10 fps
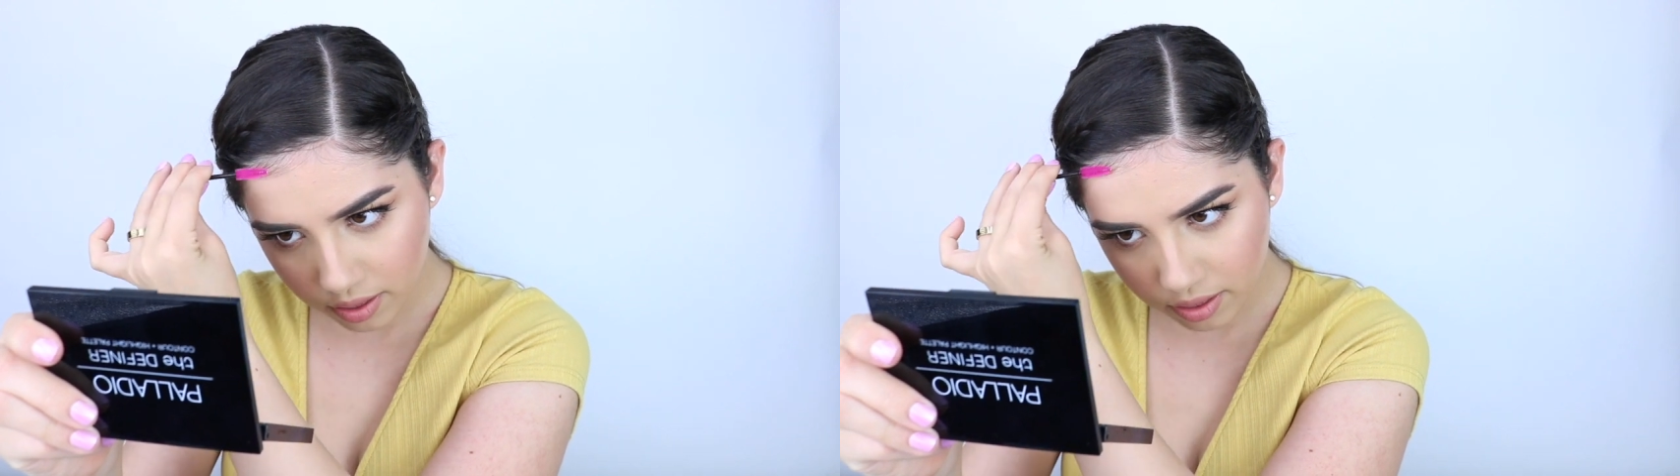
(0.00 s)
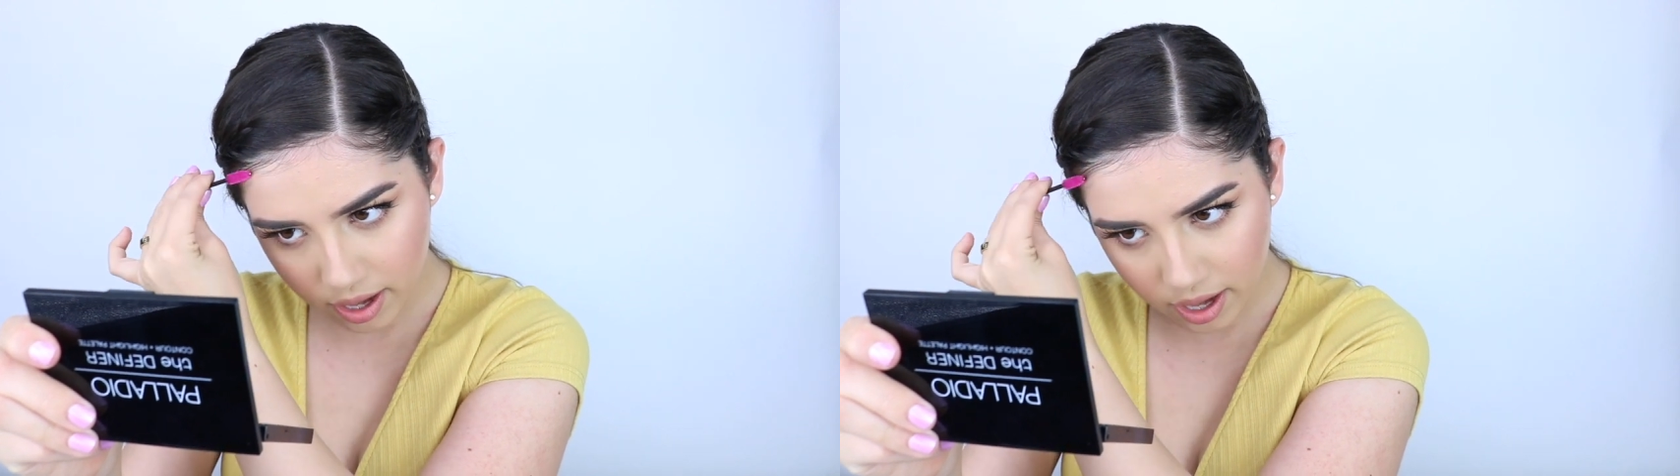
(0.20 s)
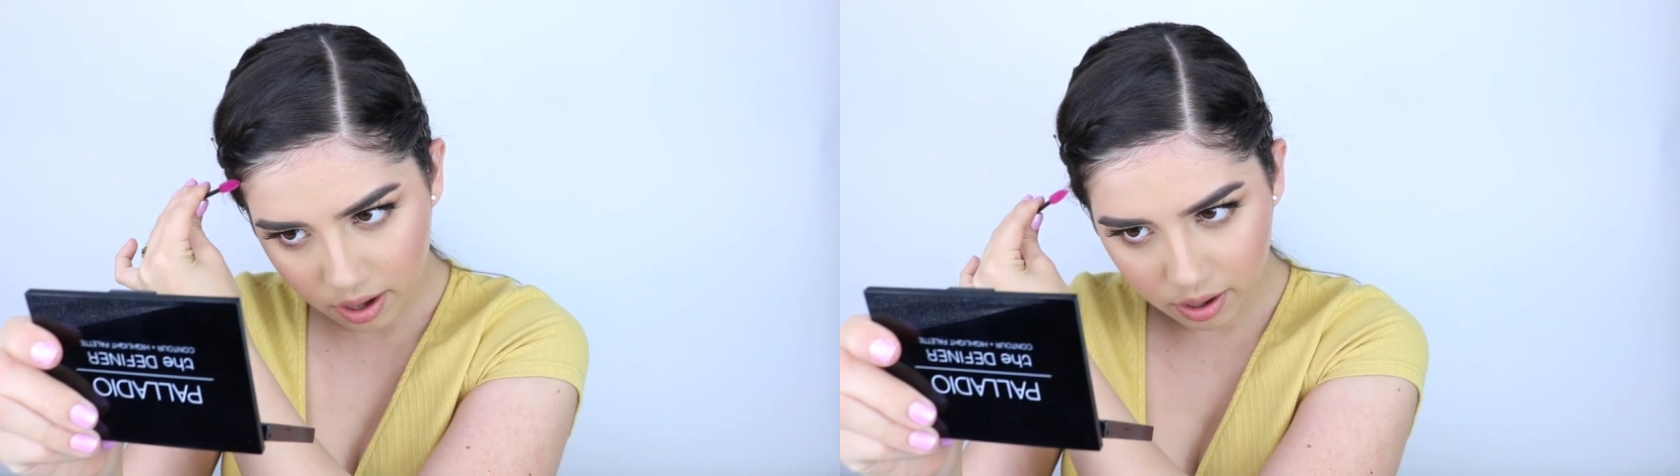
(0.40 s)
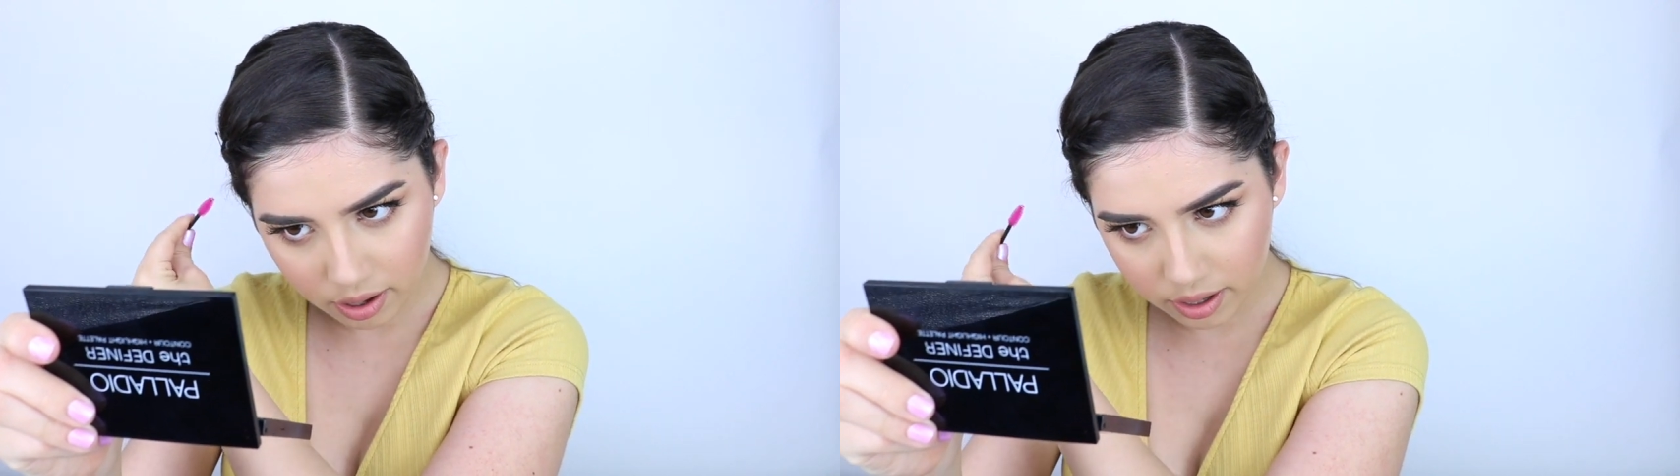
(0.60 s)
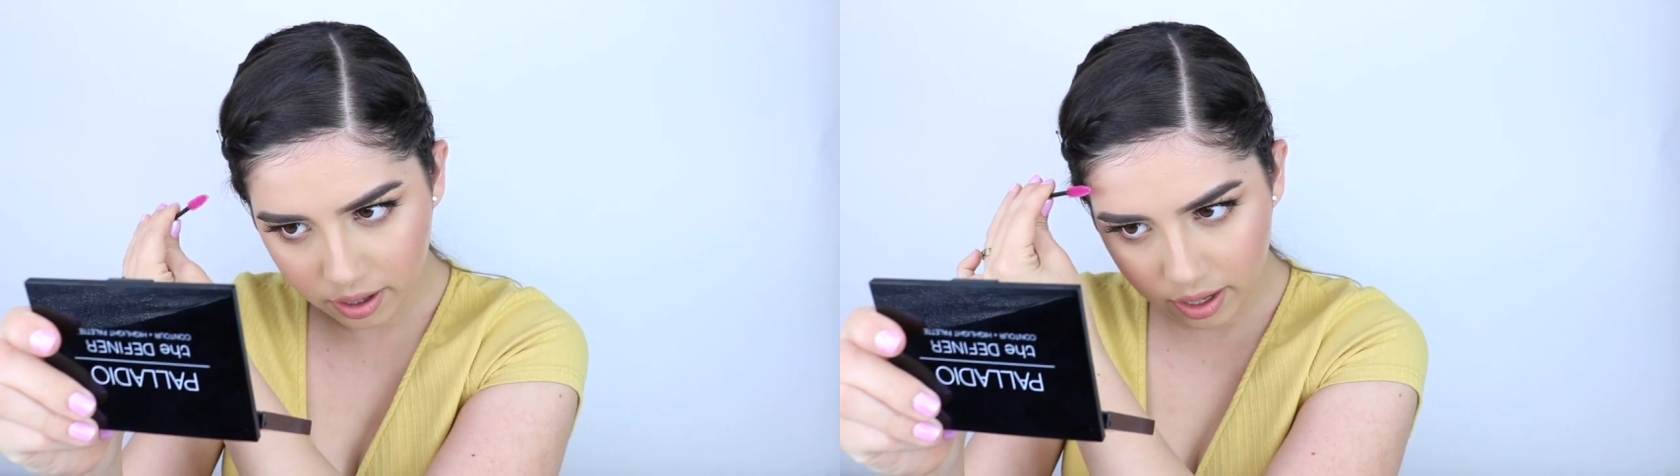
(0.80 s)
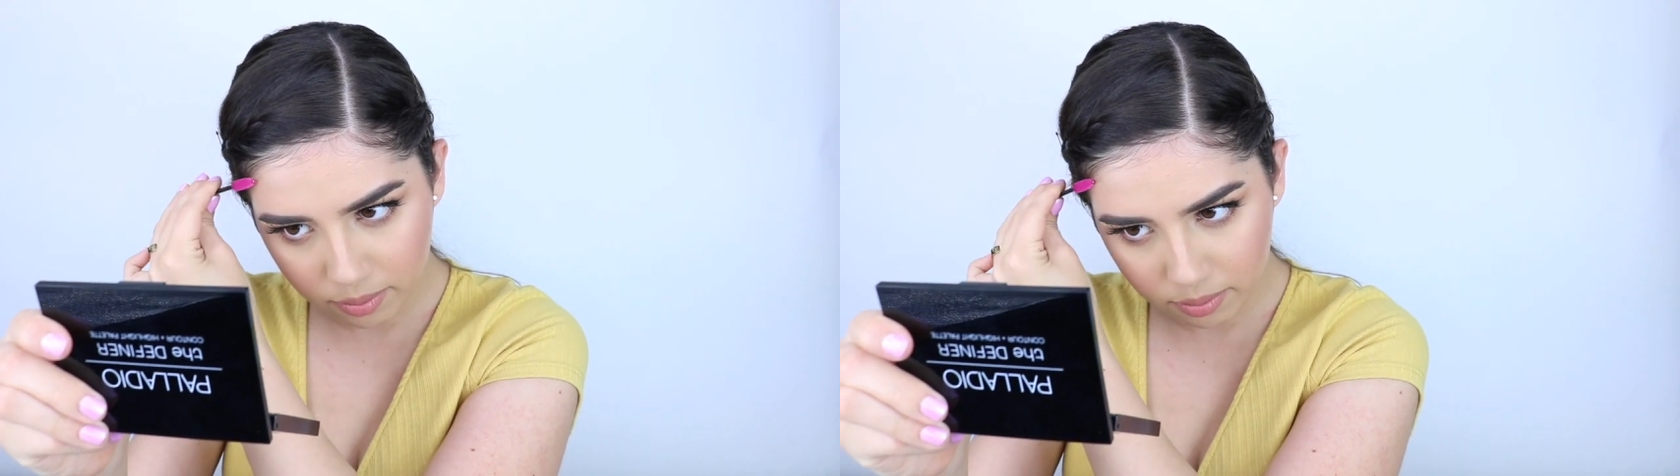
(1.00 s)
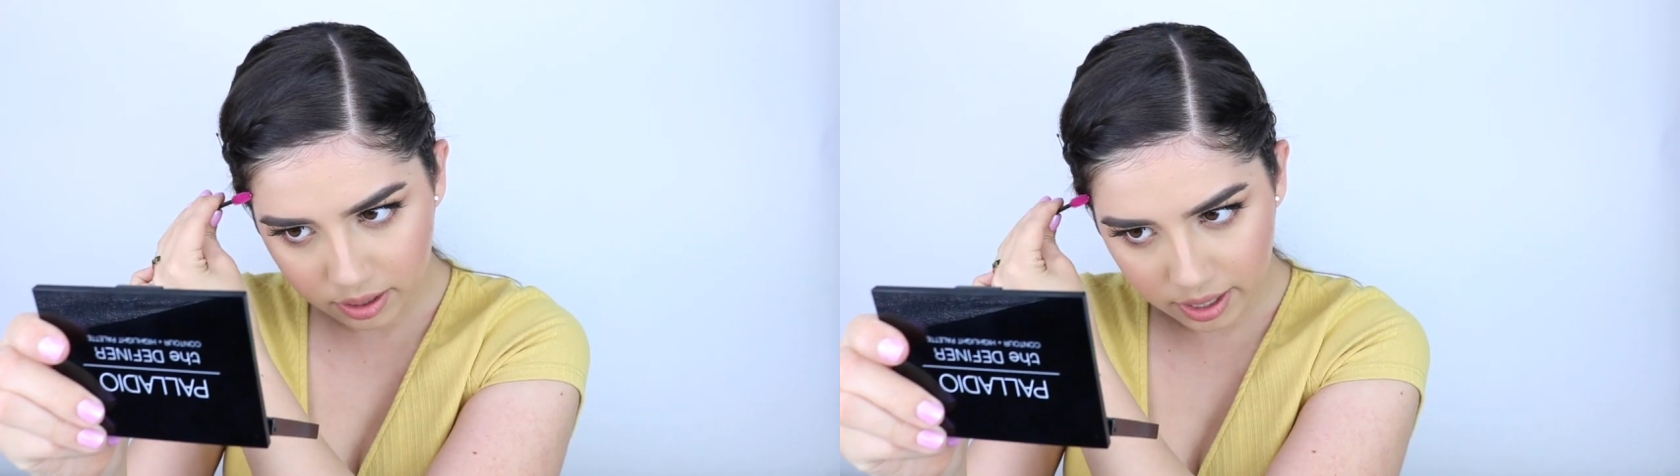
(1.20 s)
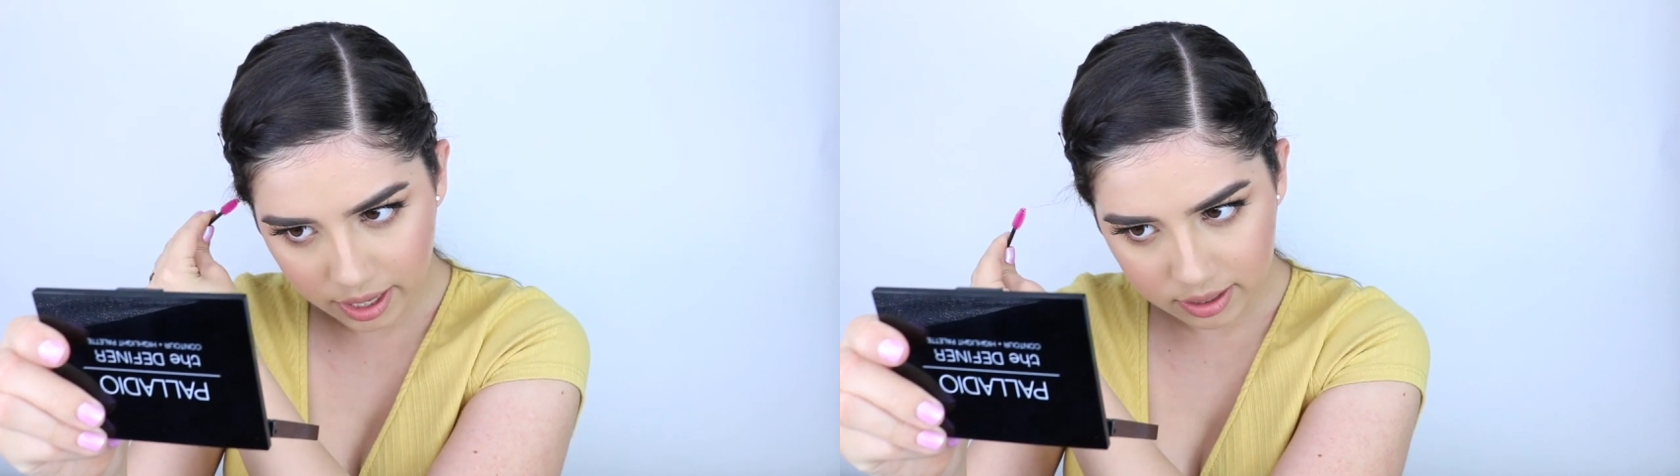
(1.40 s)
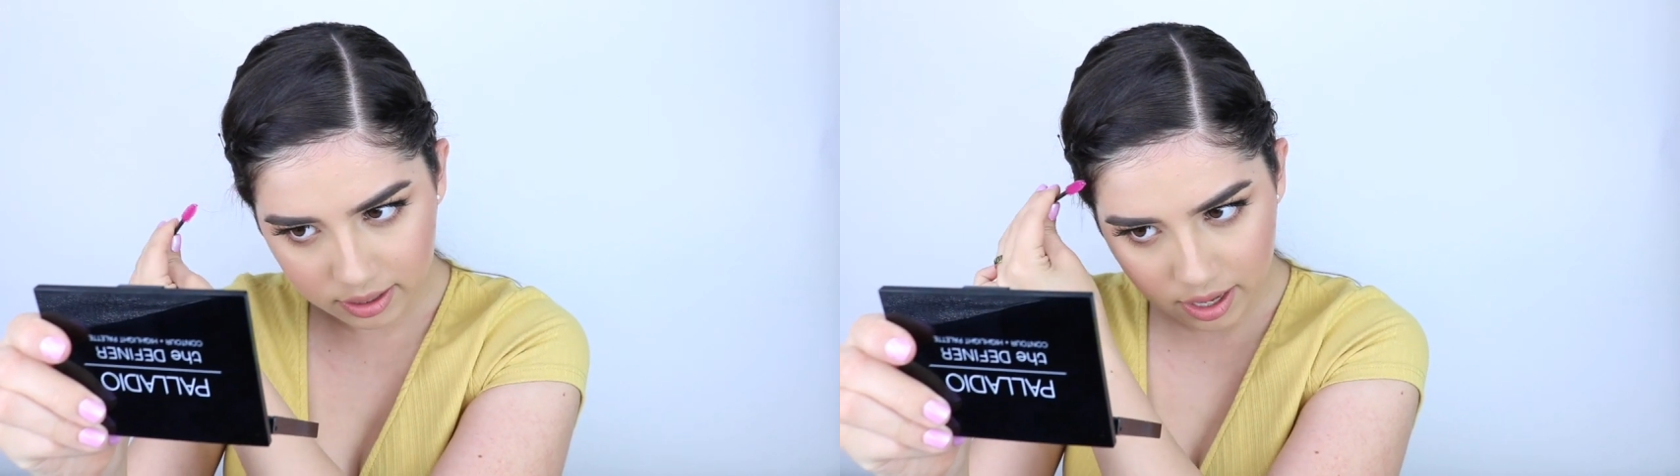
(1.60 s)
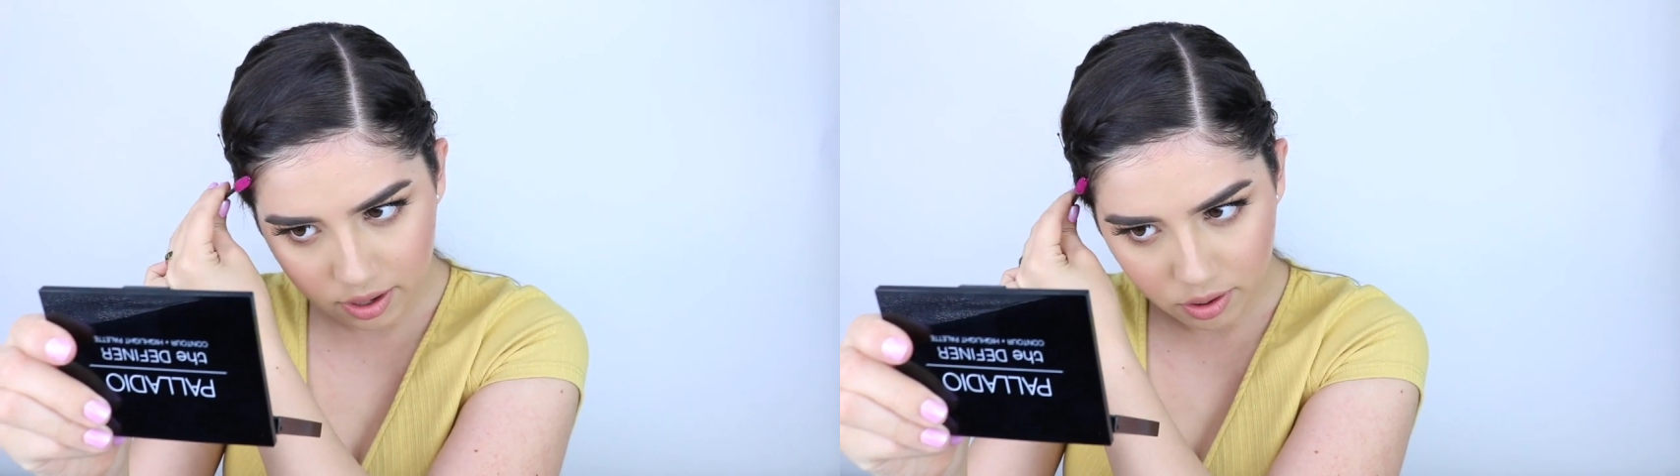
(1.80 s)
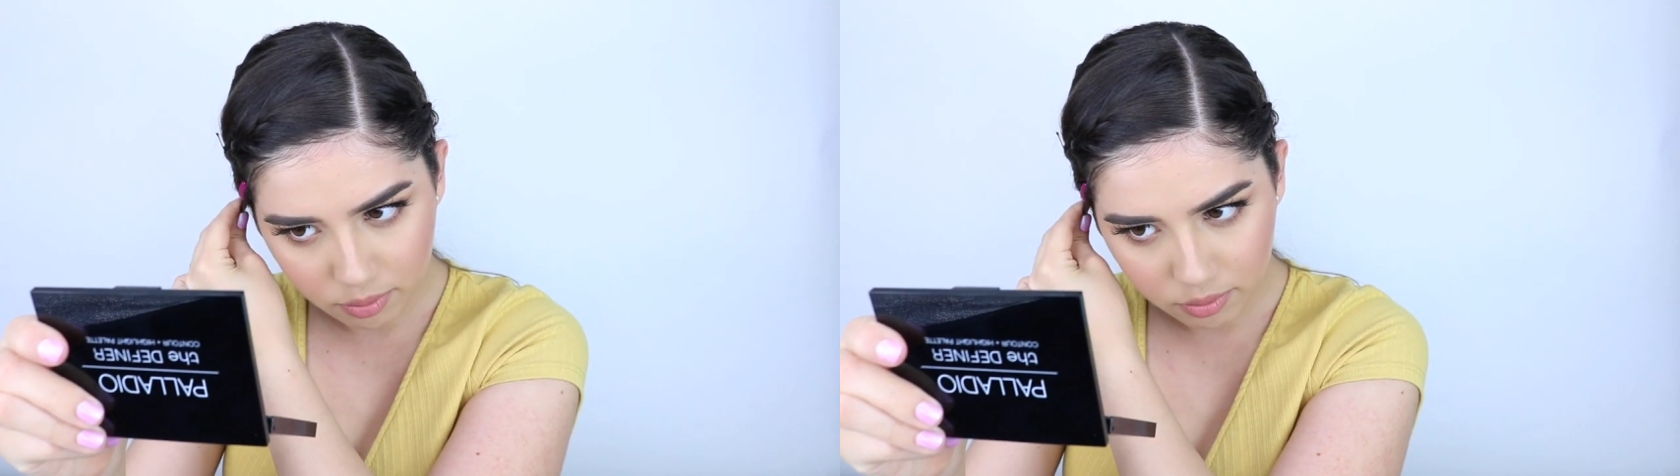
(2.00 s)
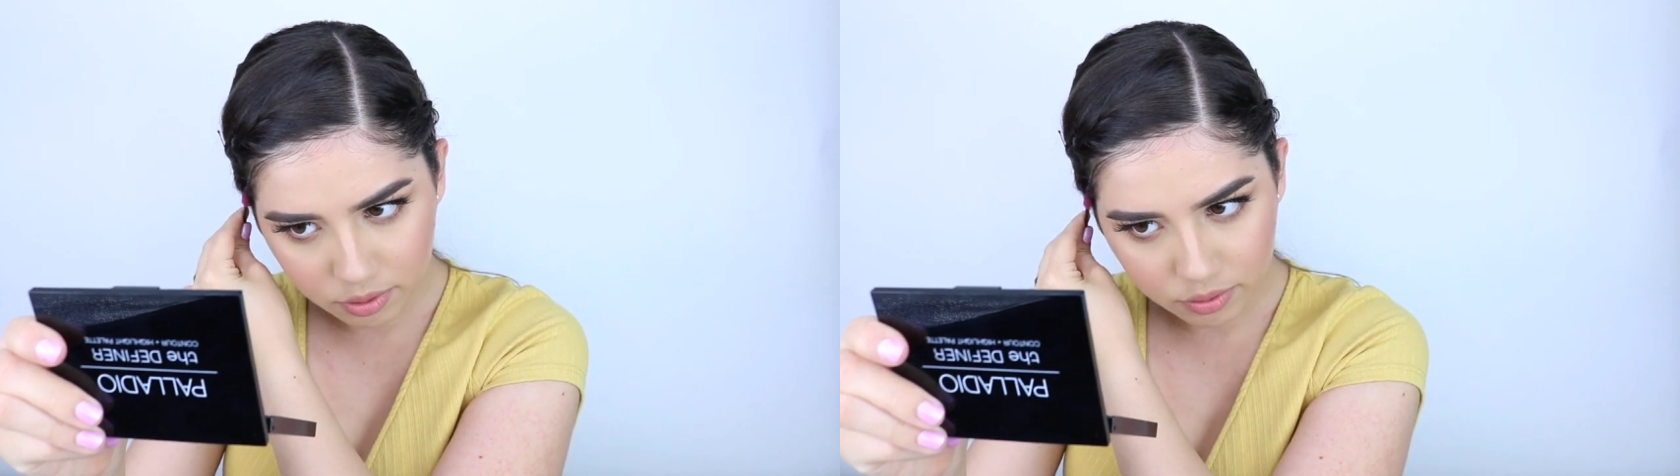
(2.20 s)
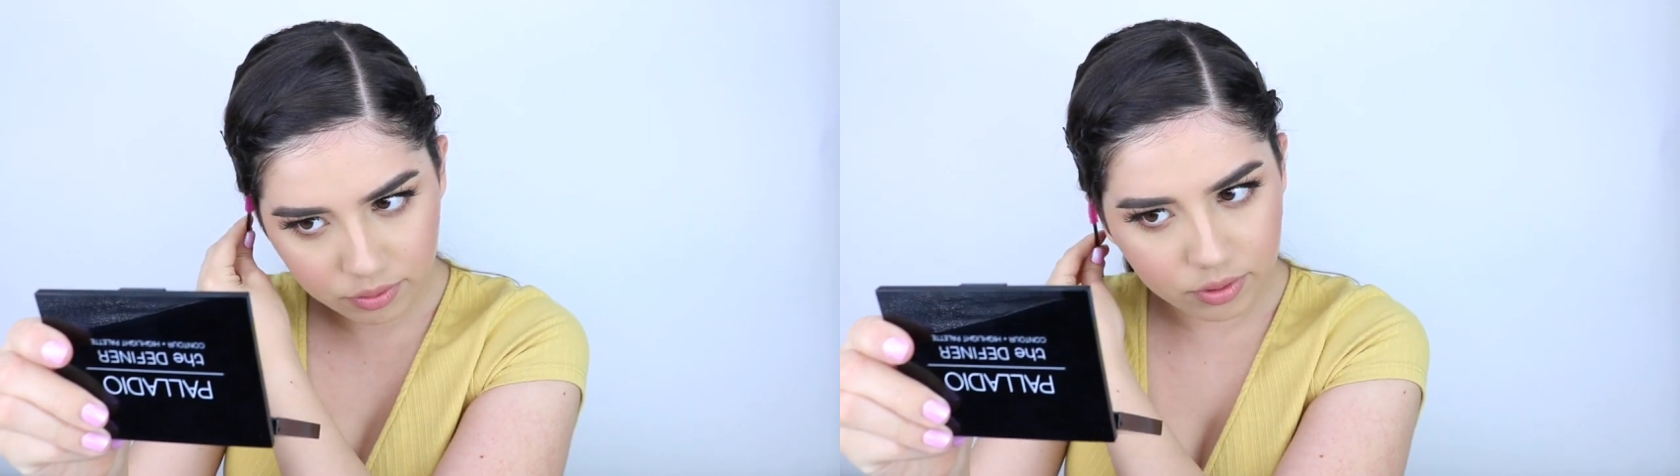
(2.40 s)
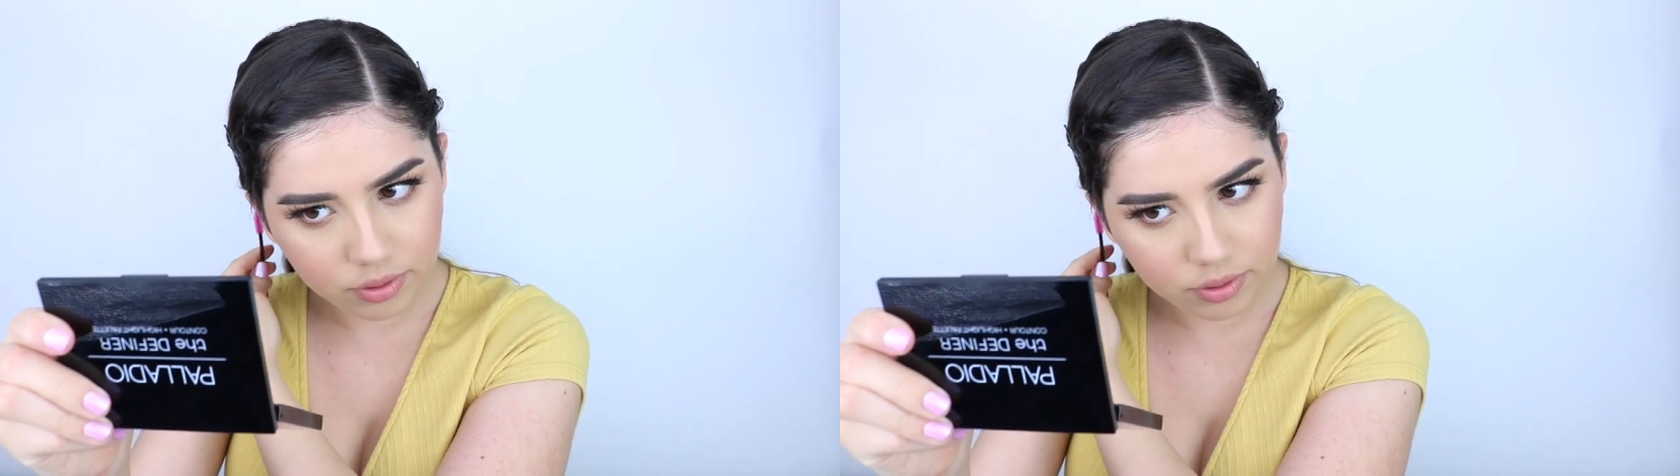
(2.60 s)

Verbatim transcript: they are in place and don't move.